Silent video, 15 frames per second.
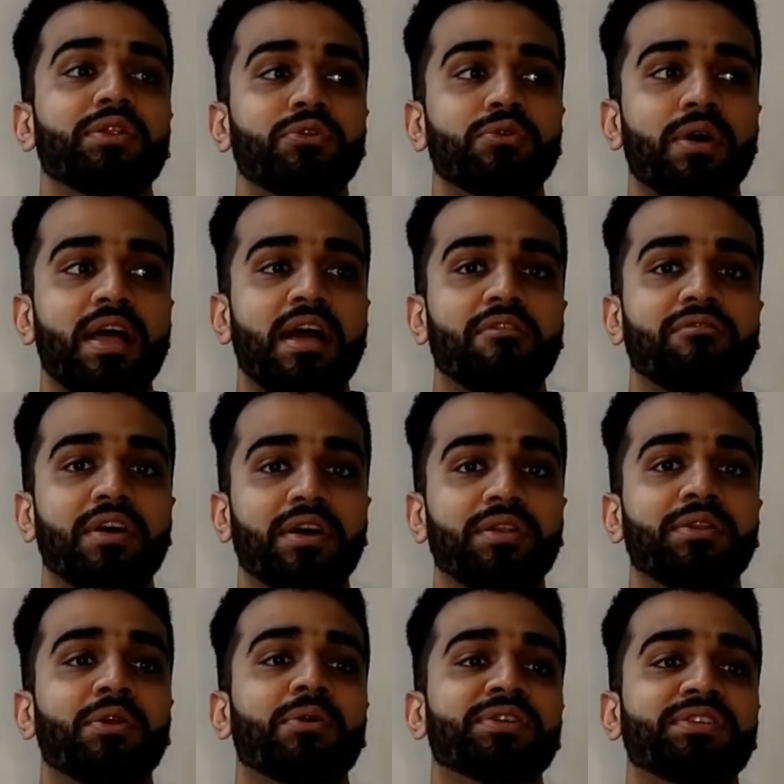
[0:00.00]
you have
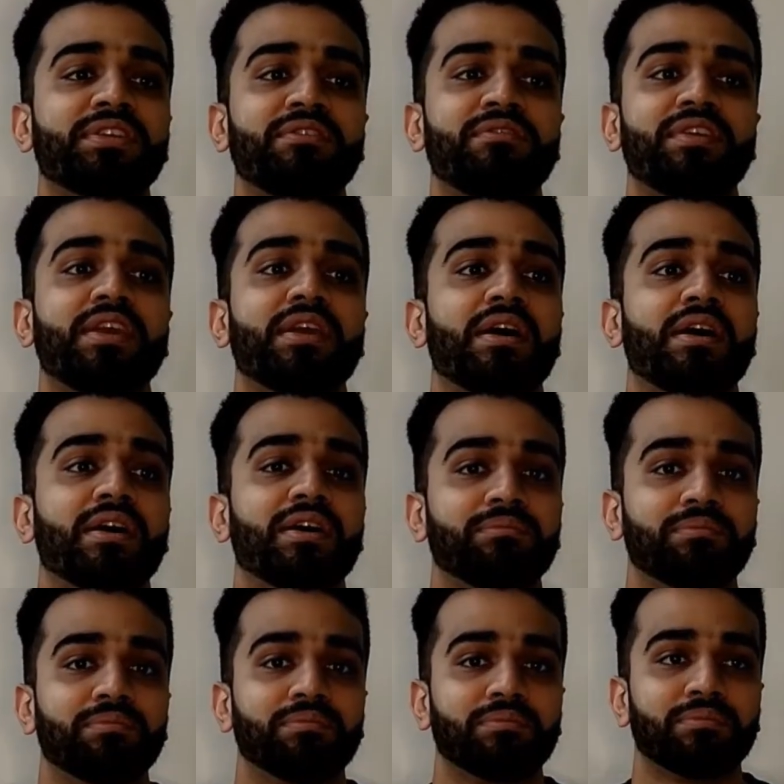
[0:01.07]
done your CV
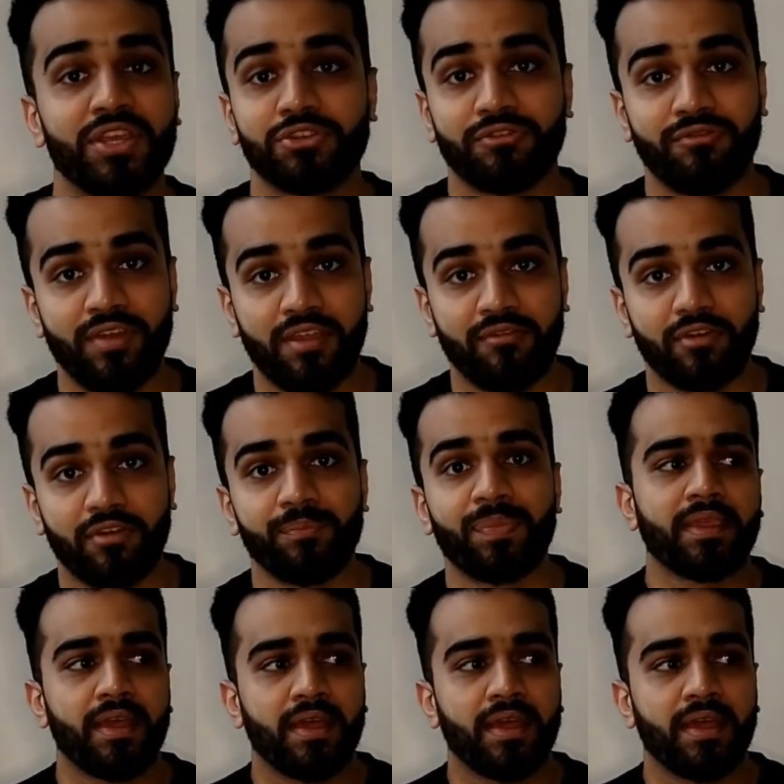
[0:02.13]
a major favor.